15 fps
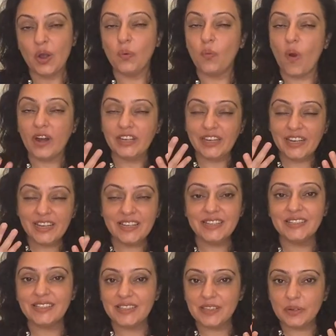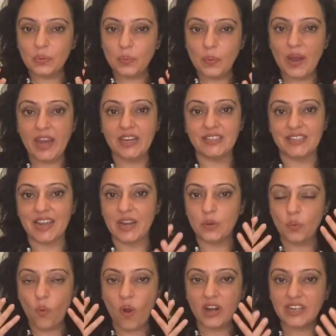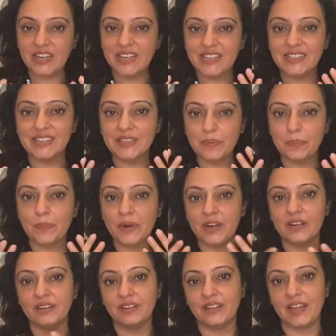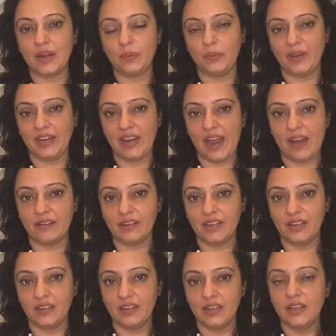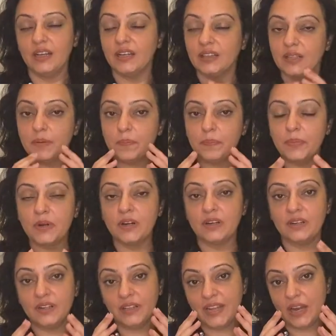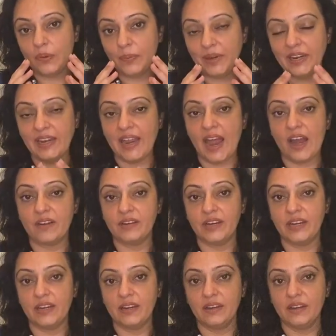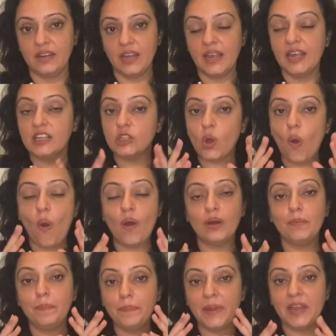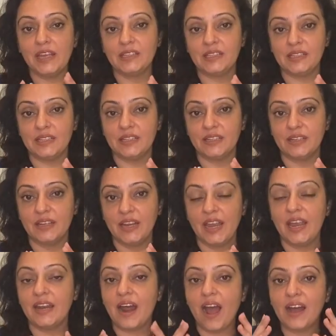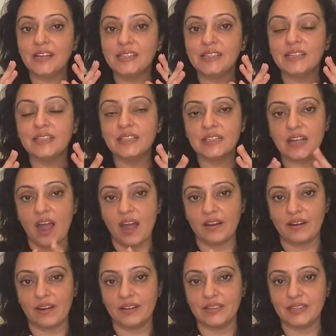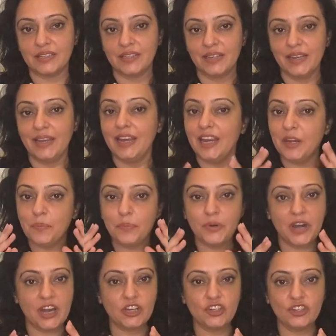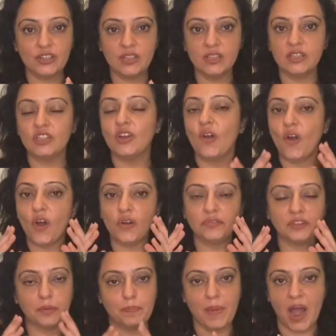What is the weight and what is the burden that we carry? The burden that we carry is all based in our sanskaras, impressions of the